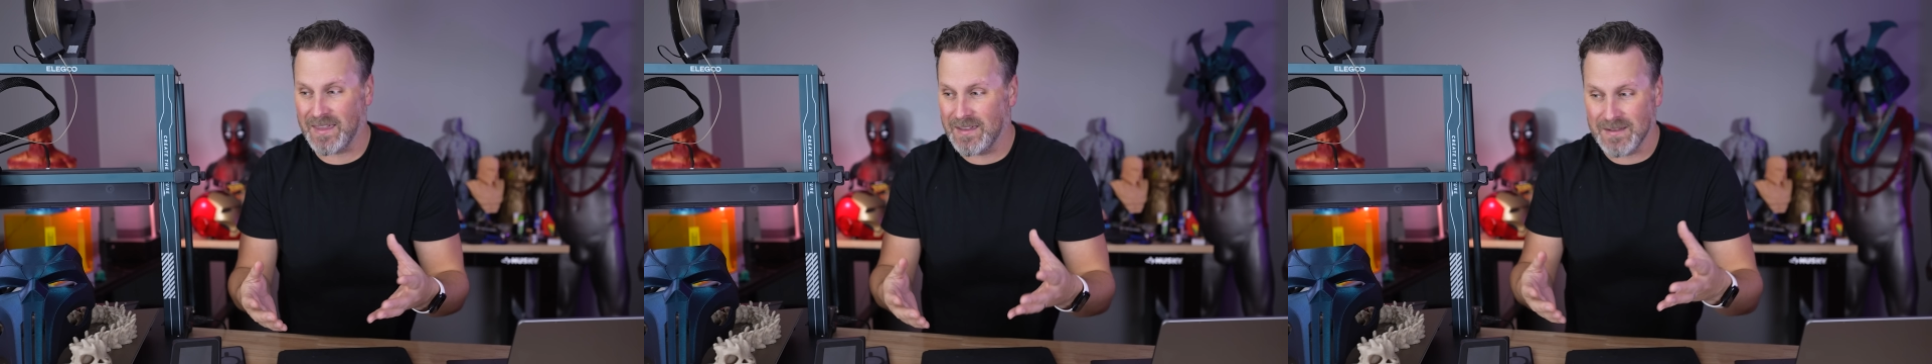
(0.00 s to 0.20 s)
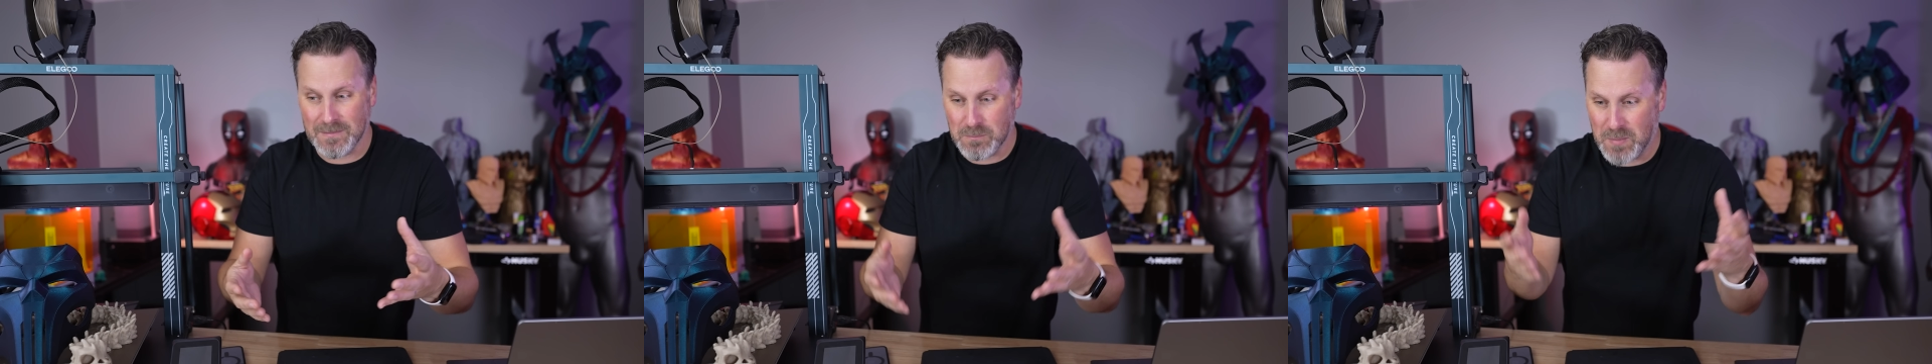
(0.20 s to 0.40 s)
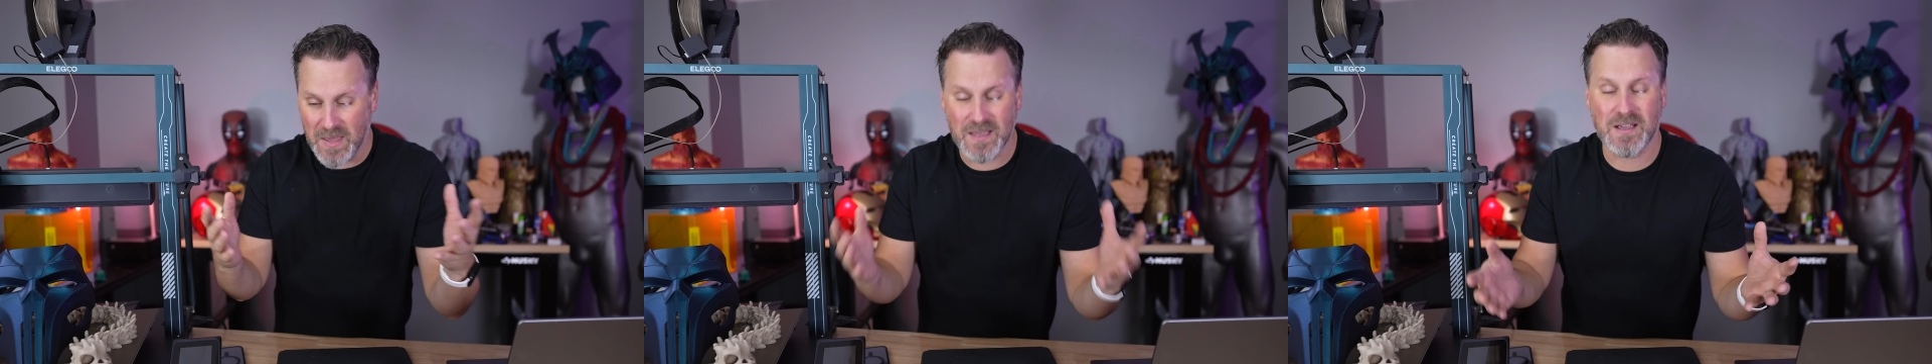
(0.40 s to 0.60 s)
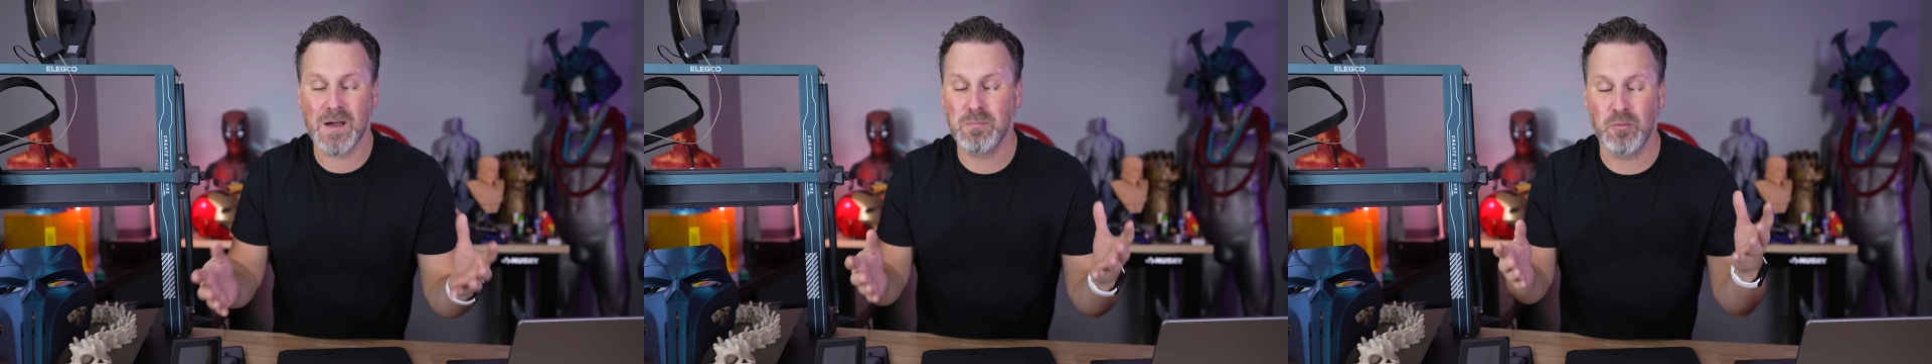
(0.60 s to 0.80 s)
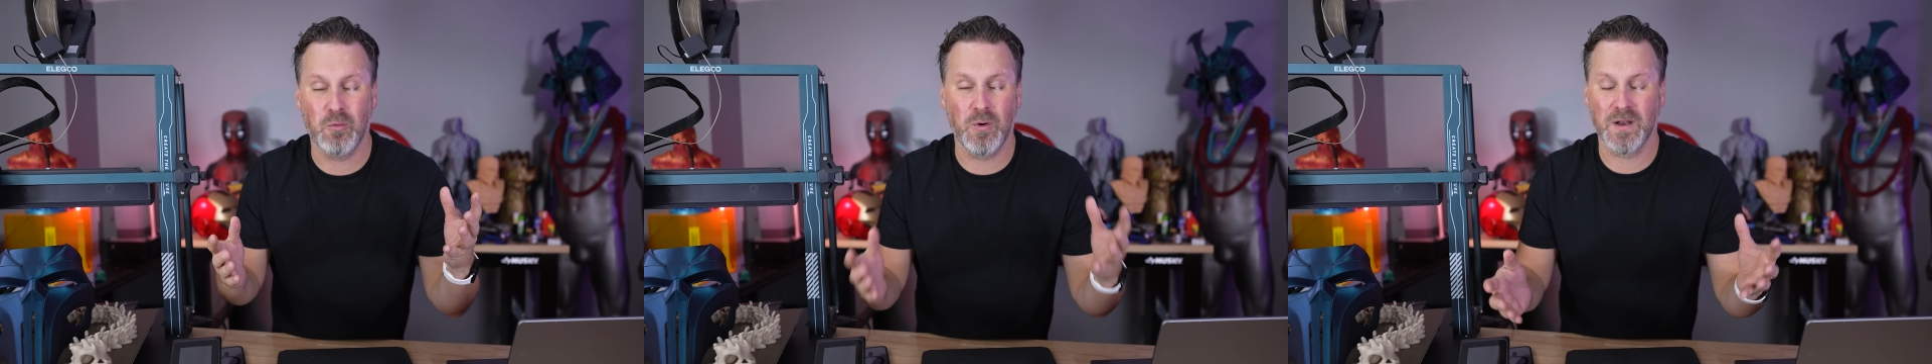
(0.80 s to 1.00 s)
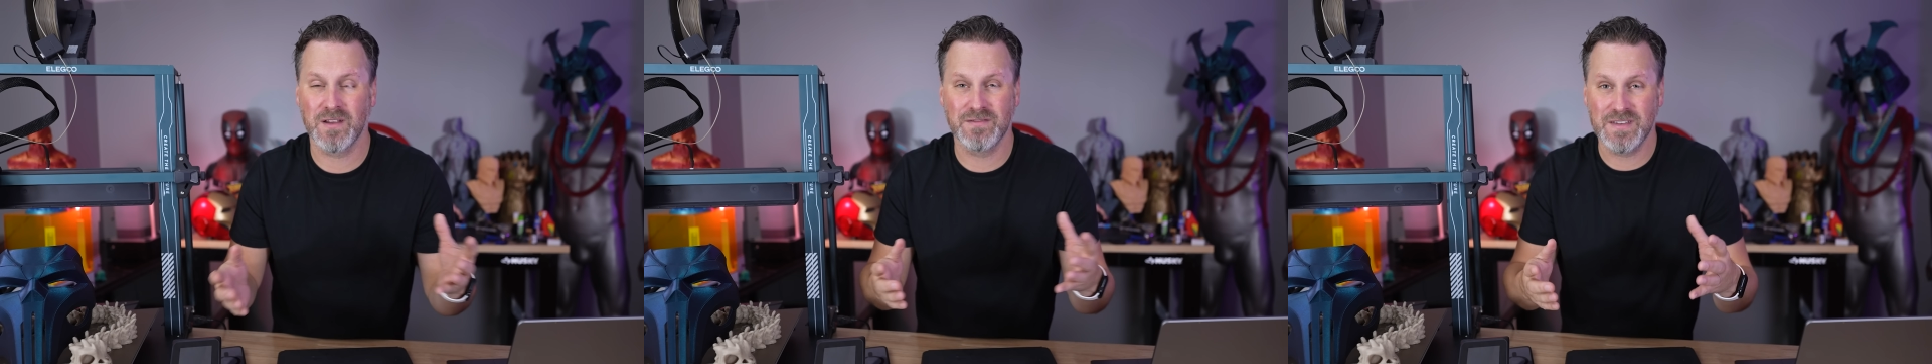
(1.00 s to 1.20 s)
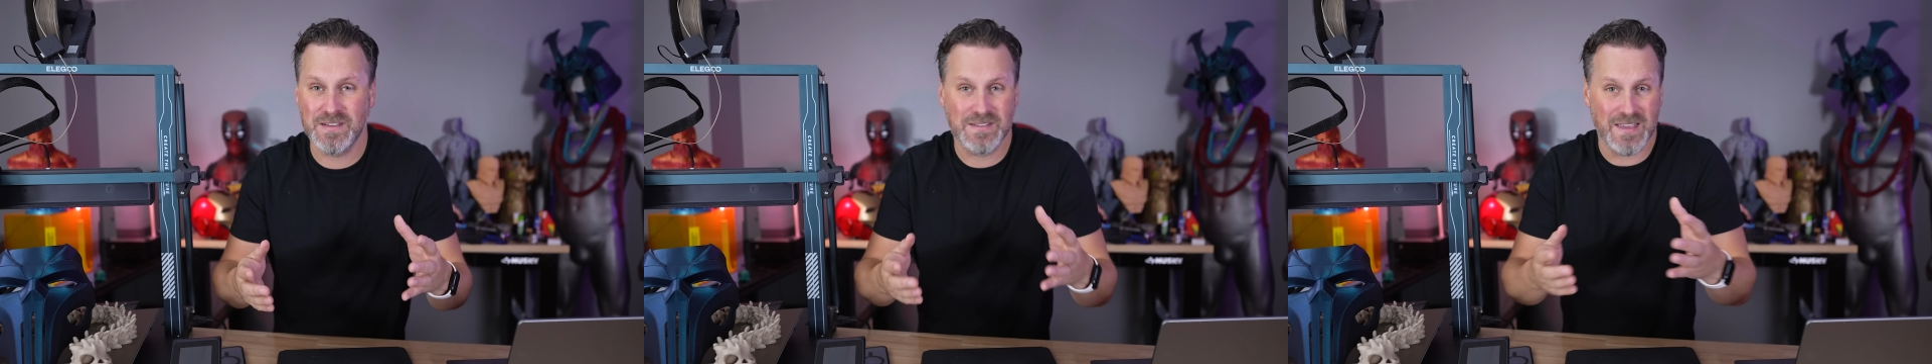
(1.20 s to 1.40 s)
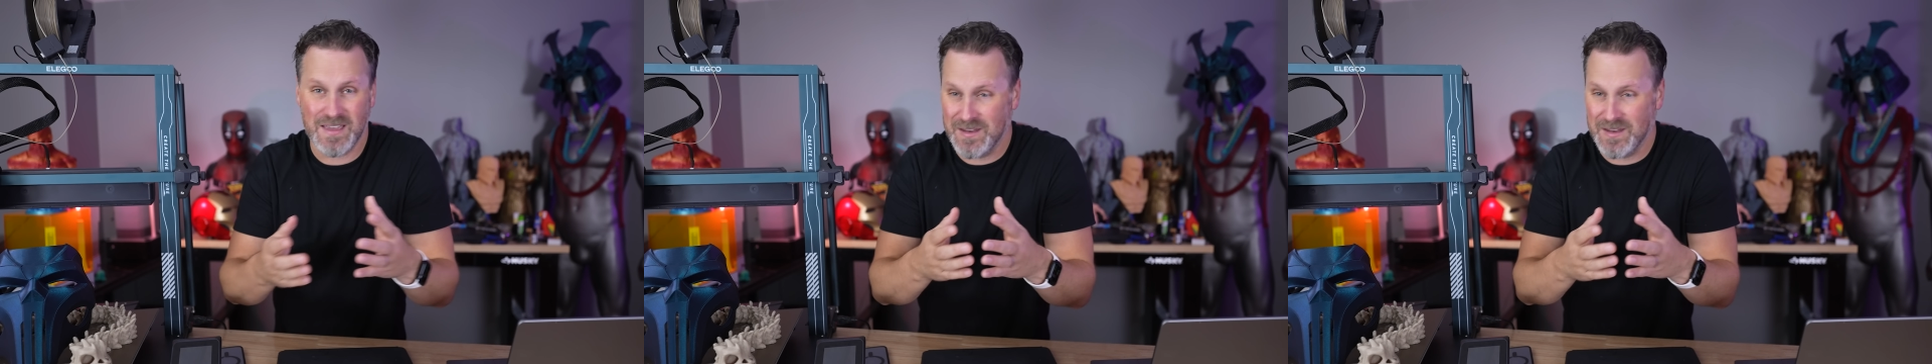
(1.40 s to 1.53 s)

it and pick up one of these